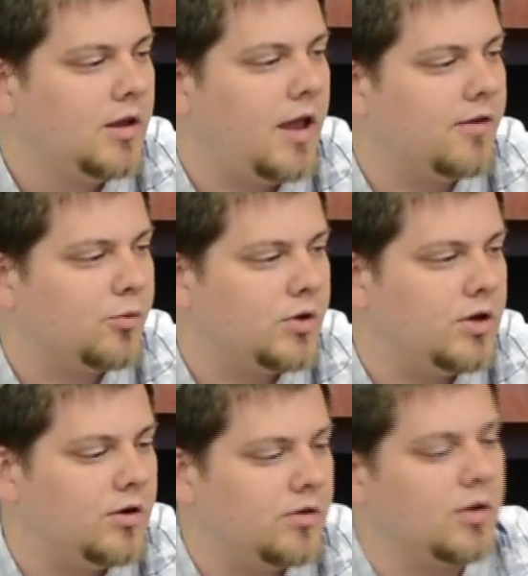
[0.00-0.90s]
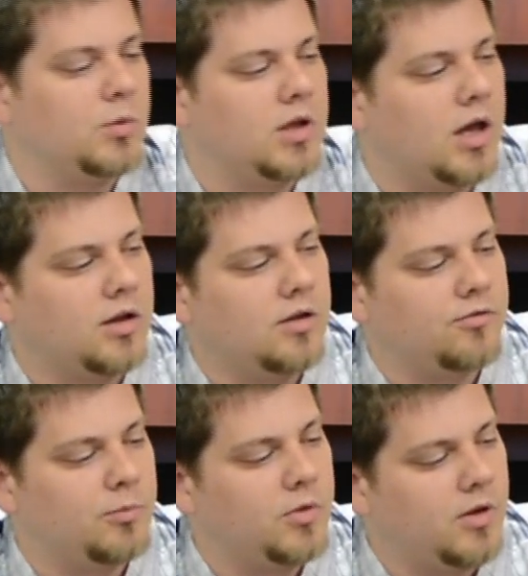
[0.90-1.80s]
have one here that we got in
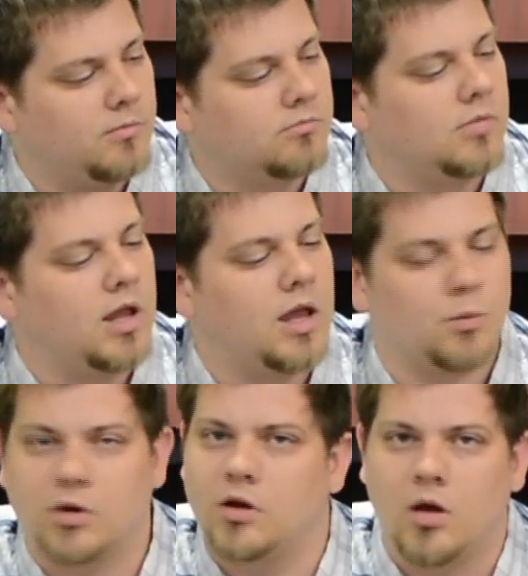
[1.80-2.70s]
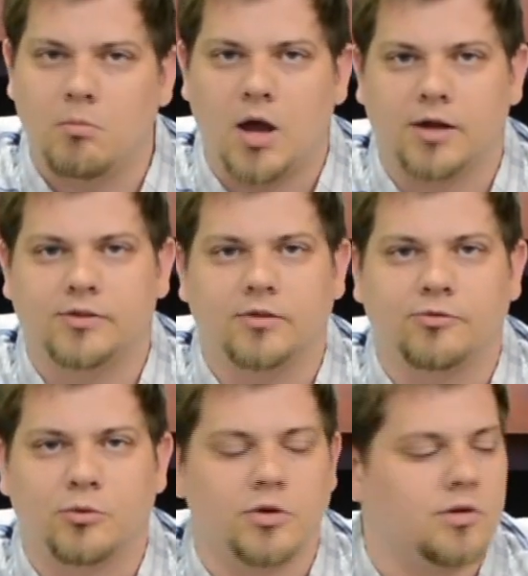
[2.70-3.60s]
from them, and we're going to unbox it
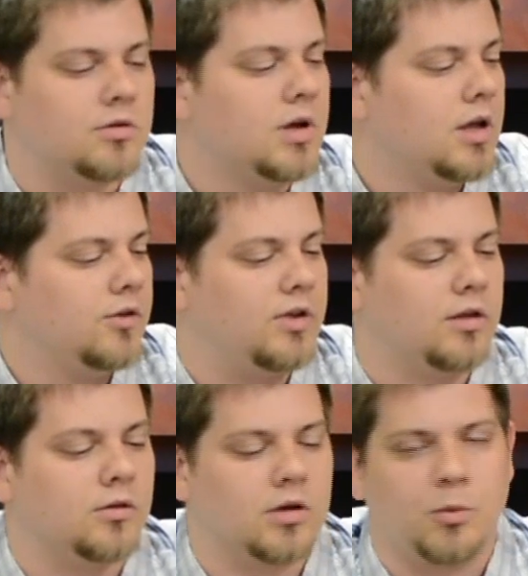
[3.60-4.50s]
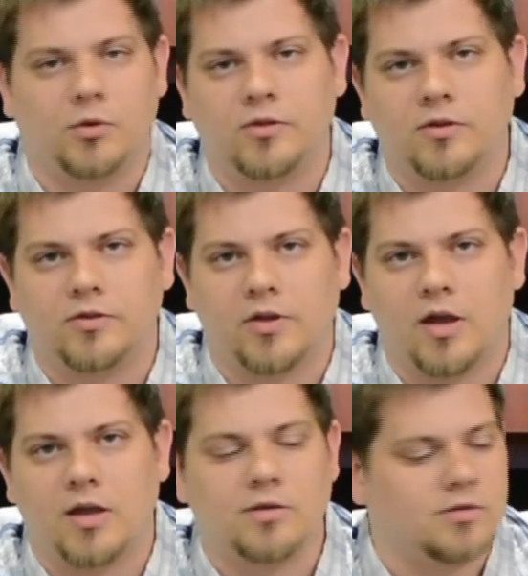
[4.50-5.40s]
for you, take a look at what's
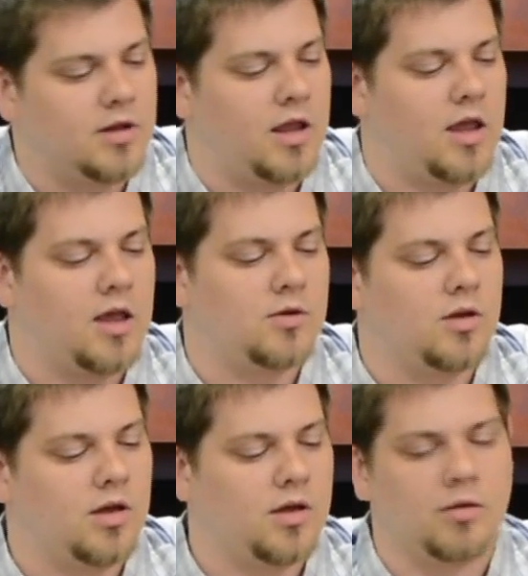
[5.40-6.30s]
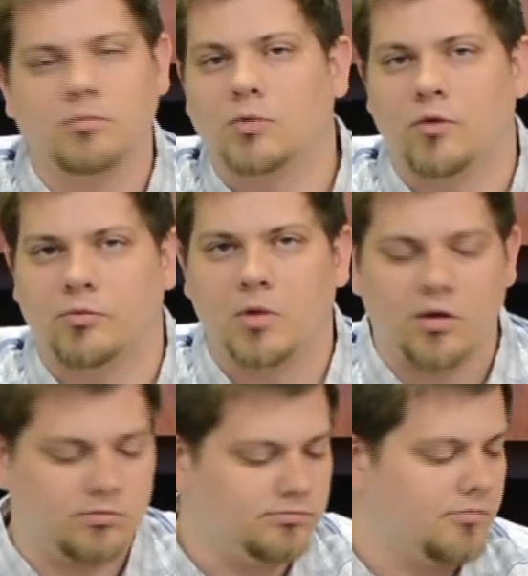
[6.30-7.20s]
inside, and go from
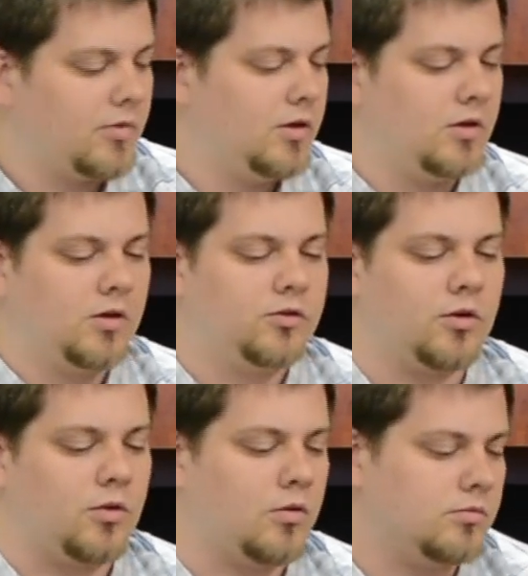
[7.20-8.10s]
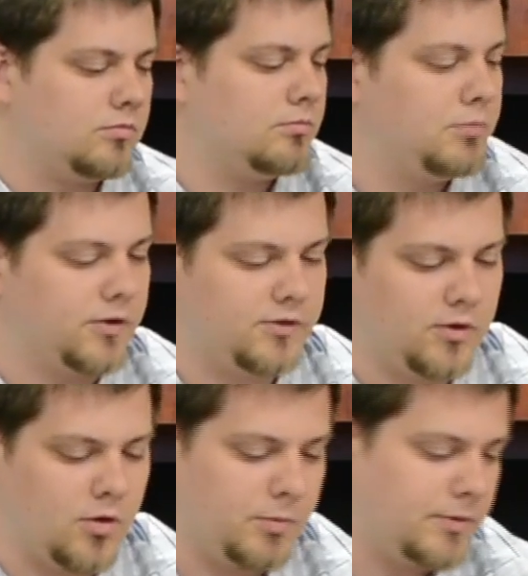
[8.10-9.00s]
there. So, bust
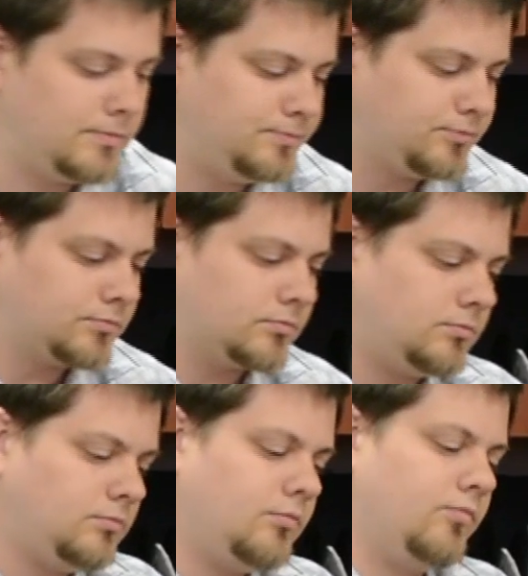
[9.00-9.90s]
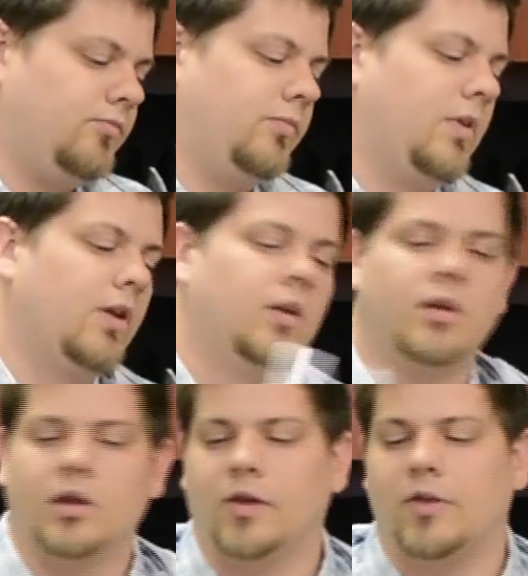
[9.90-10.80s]
it open.
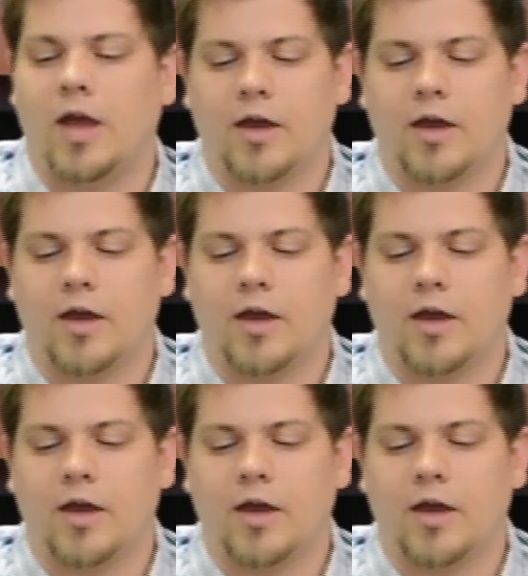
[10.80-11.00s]
Got the